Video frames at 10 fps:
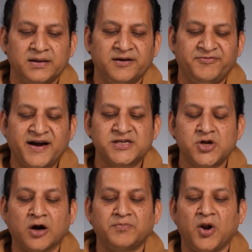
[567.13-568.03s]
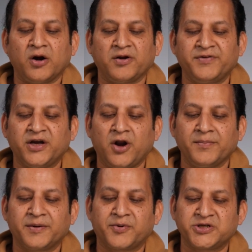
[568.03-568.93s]
The Fed's dot plot of
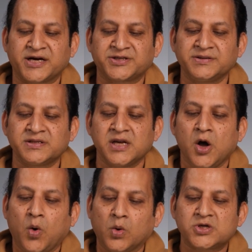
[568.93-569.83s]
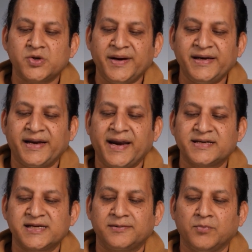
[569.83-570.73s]
economic projections also
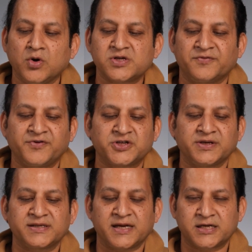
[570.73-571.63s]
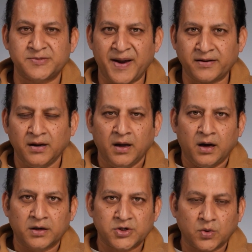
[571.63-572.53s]
indicates that most officials expect
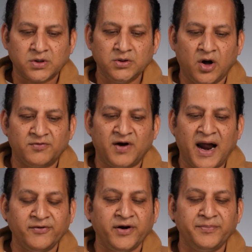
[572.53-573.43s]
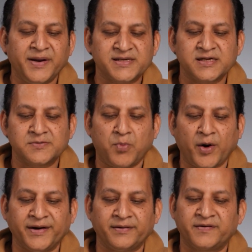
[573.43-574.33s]
a total of 100 basis
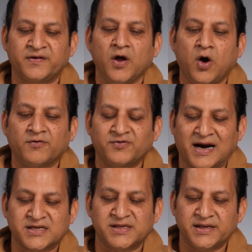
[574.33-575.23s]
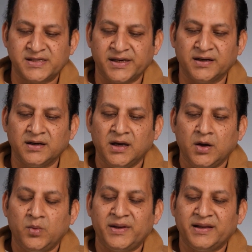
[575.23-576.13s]
points of cuts this year,
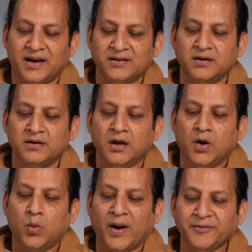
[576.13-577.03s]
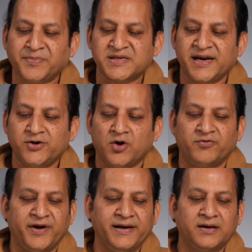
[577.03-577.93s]
with another 1%
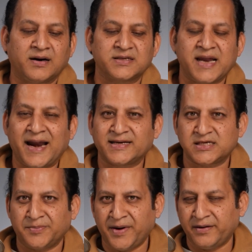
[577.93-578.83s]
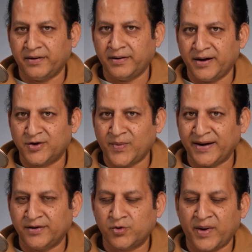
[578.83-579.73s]
of rate cuts anticipated in
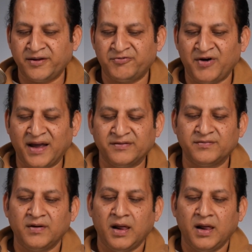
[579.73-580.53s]
2025.